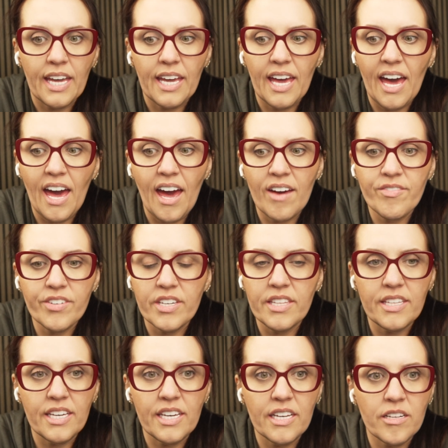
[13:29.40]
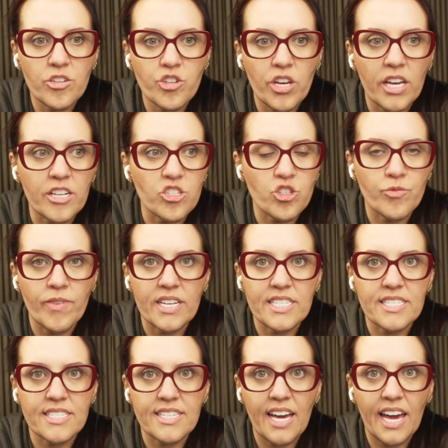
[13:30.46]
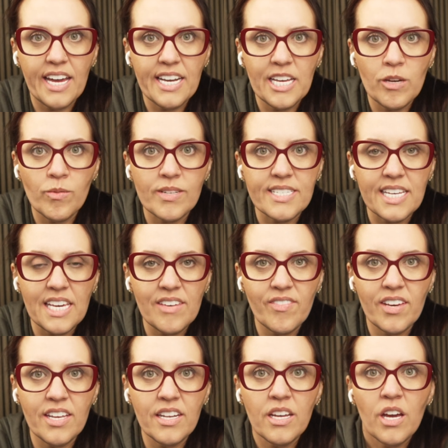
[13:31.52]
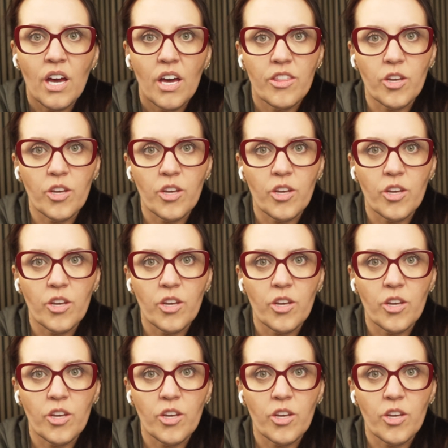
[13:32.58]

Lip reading: Everything changed. My satiety was even.